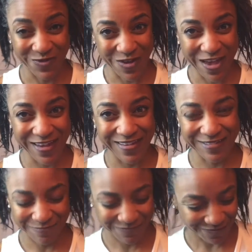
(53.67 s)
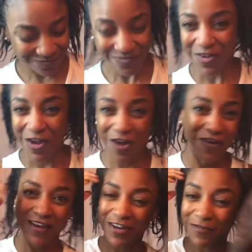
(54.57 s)
Okay? All
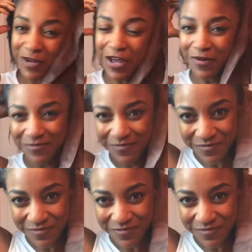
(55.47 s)
right, here we go.